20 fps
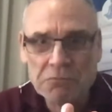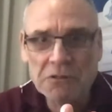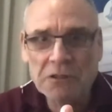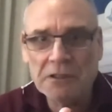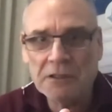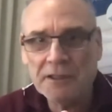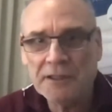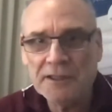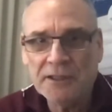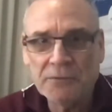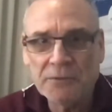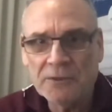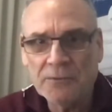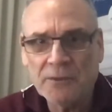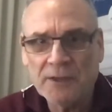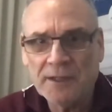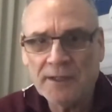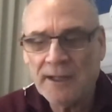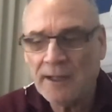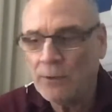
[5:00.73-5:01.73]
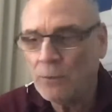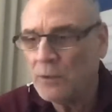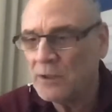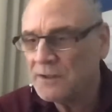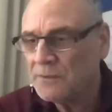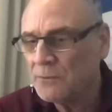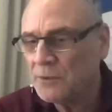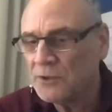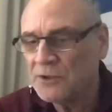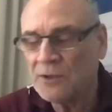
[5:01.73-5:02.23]
you wouldn't want to know
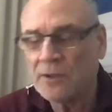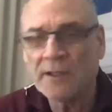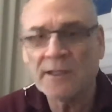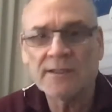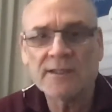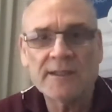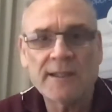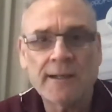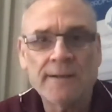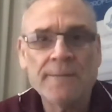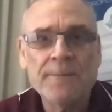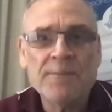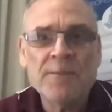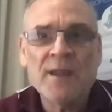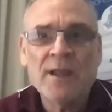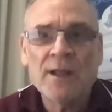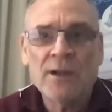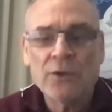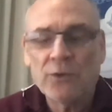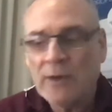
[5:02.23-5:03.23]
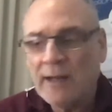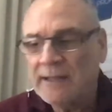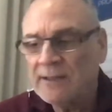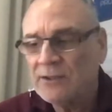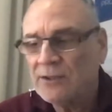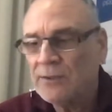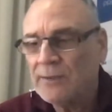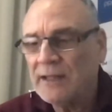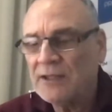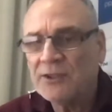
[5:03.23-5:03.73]
what, what's on it. So great
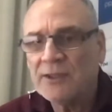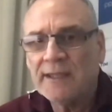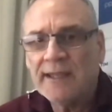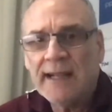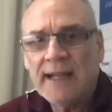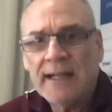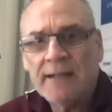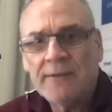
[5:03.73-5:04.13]
to actually